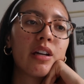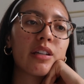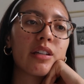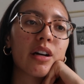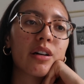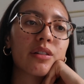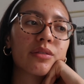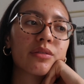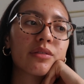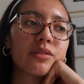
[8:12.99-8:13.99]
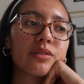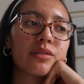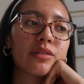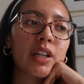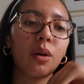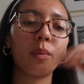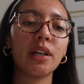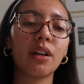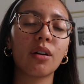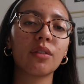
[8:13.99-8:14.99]
you know, like a
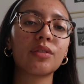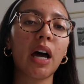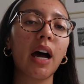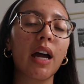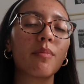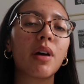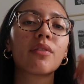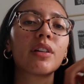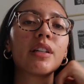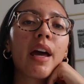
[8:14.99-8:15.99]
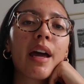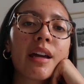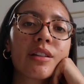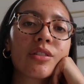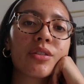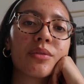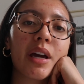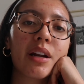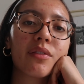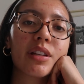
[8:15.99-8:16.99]
window of time every day to
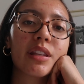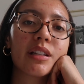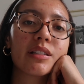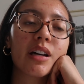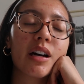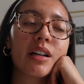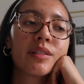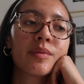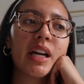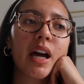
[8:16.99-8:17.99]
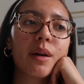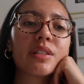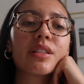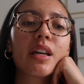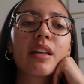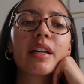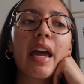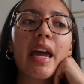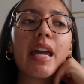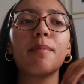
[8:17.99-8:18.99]
get everything done. And I would say
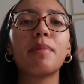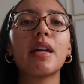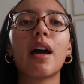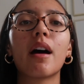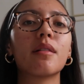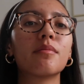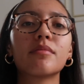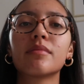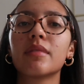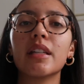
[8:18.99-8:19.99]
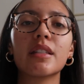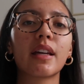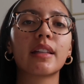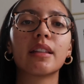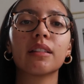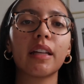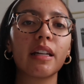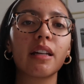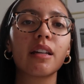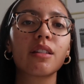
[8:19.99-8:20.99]
like 8 p.m. is like the
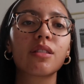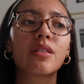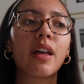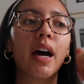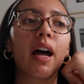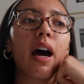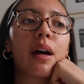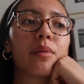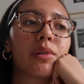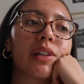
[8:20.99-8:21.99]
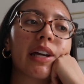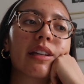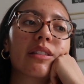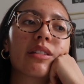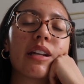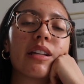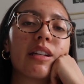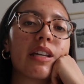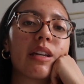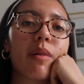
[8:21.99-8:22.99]
latest that I will like send
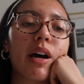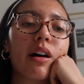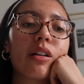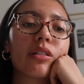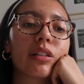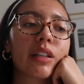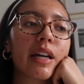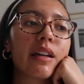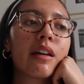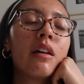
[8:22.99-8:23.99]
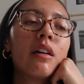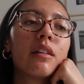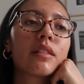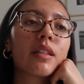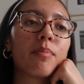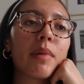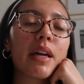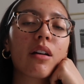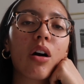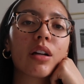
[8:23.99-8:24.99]
an email or like
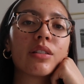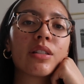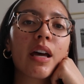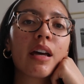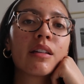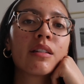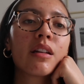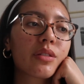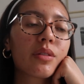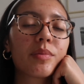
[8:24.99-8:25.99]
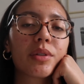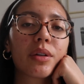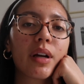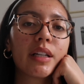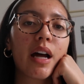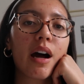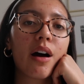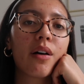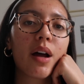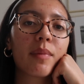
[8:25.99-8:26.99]
submit content. That's what I'm doing right
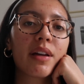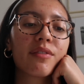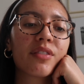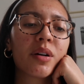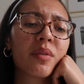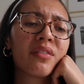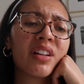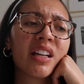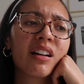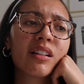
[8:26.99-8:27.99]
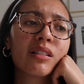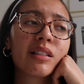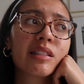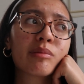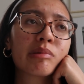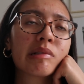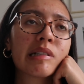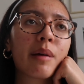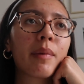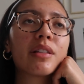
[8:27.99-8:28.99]
now. I might film a video at some
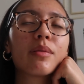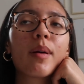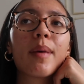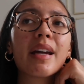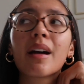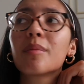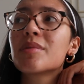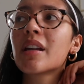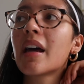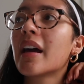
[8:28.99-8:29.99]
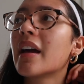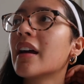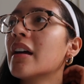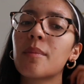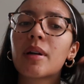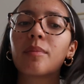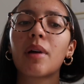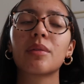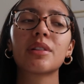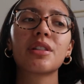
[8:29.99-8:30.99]
point. I might do my makeup today, but I'm
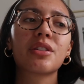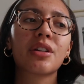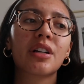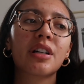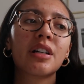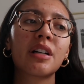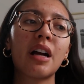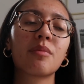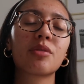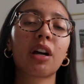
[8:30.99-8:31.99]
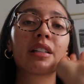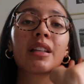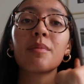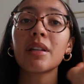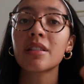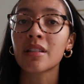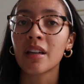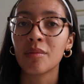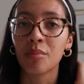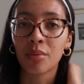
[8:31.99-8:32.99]
not really sure. I'm trying to let my
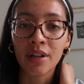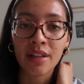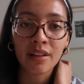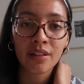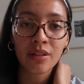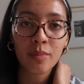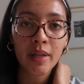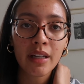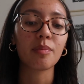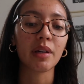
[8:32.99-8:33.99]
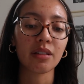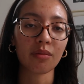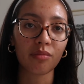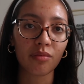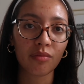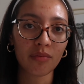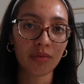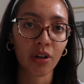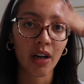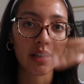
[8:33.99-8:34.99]
skin breathe a little bit because I'm
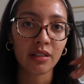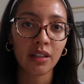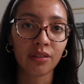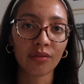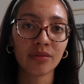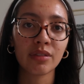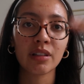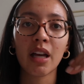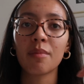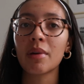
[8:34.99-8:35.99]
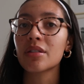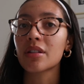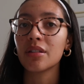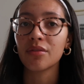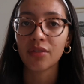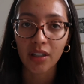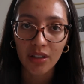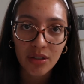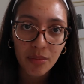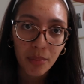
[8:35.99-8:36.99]
trying to like let my skin
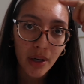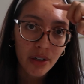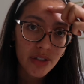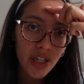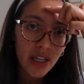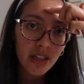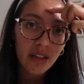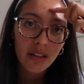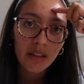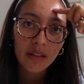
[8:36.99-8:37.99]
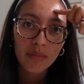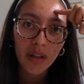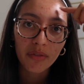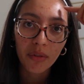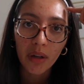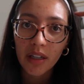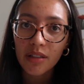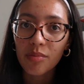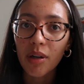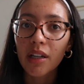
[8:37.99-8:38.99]
finish purging. My forehead
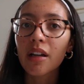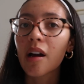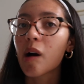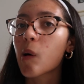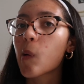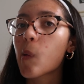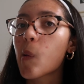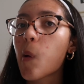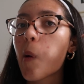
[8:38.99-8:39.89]
is breaking out.